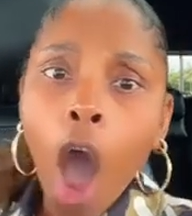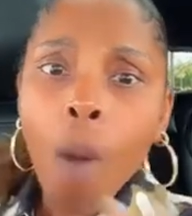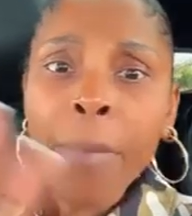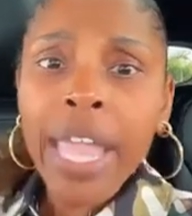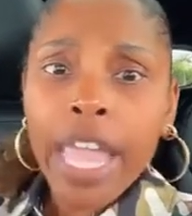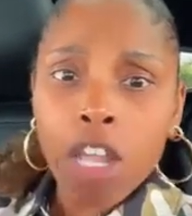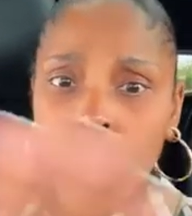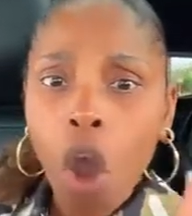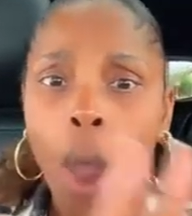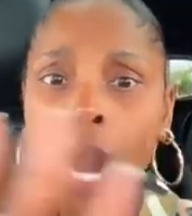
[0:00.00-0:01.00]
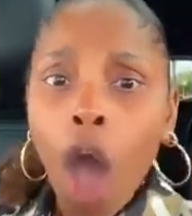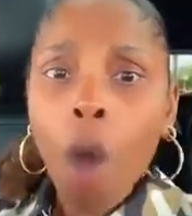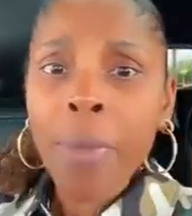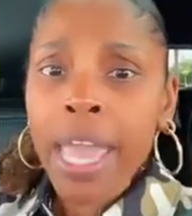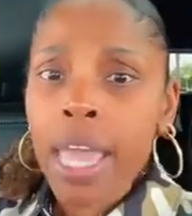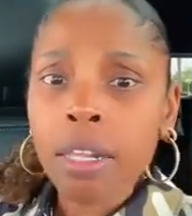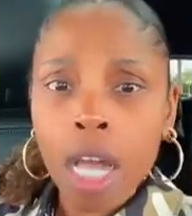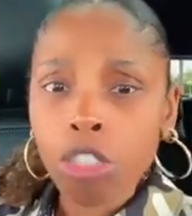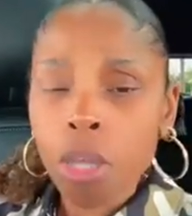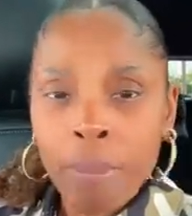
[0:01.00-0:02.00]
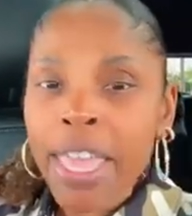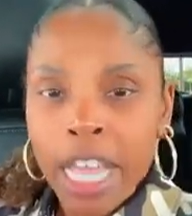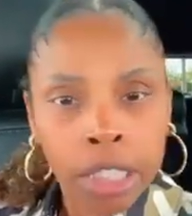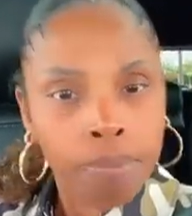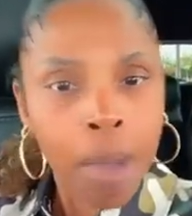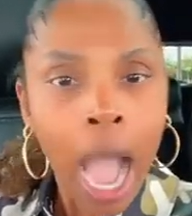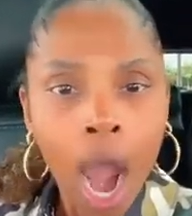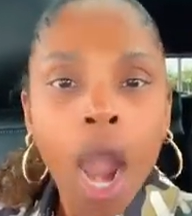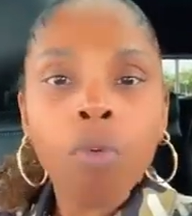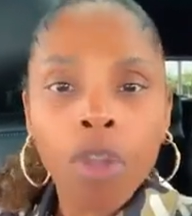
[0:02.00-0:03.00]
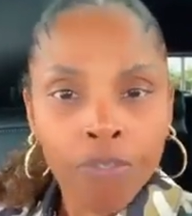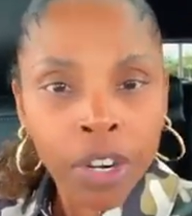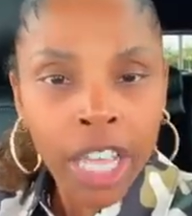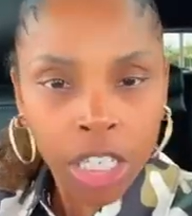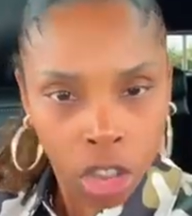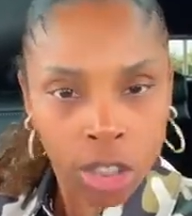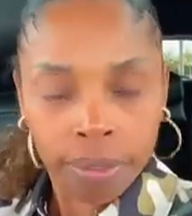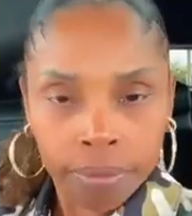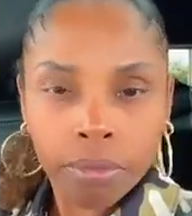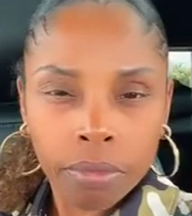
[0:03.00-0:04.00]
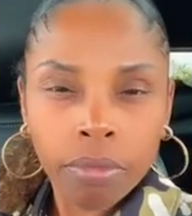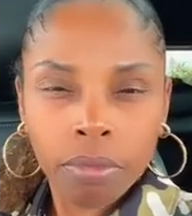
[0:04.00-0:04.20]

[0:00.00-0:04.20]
All men, drawing all men unto me is my reflection.